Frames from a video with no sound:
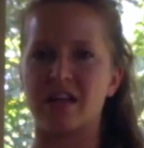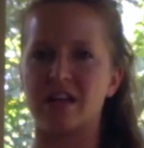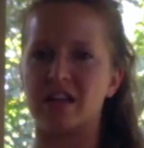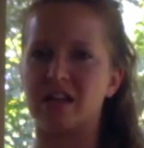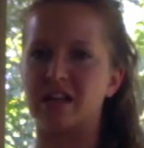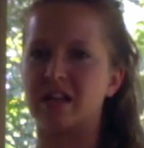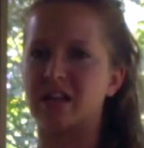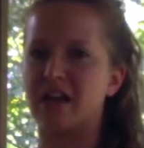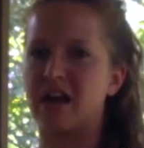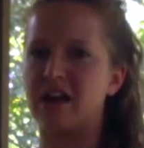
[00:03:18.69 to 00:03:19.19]

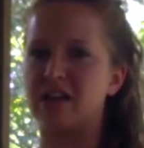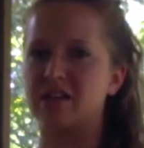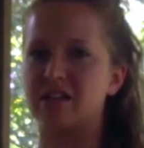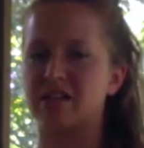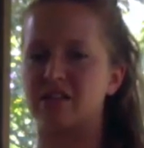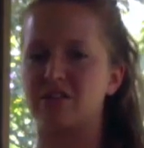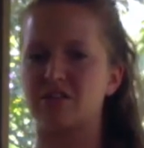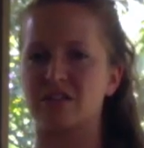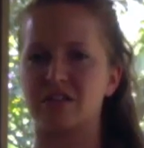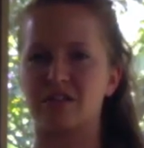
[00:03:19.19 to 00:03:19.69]
and that
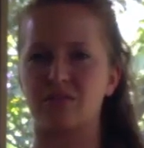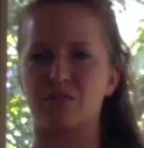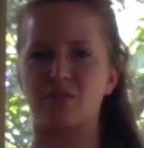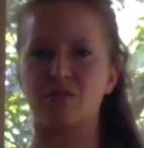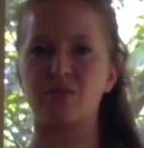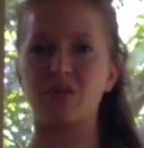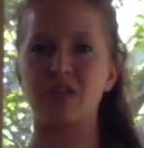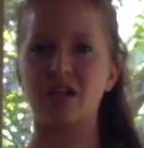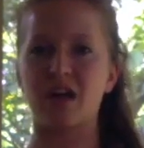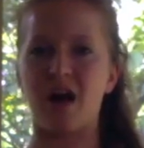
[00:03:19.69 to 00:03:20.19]
is just
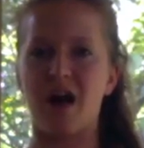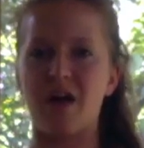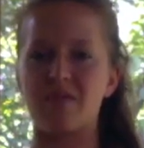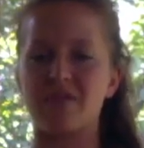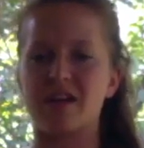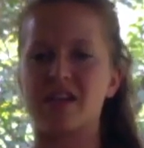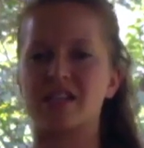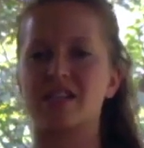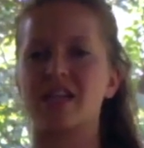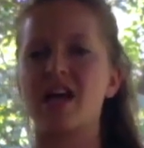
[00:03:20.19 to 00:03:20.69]
really
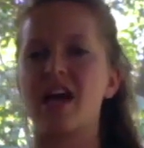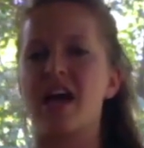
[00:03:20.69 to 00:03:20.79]
obvious.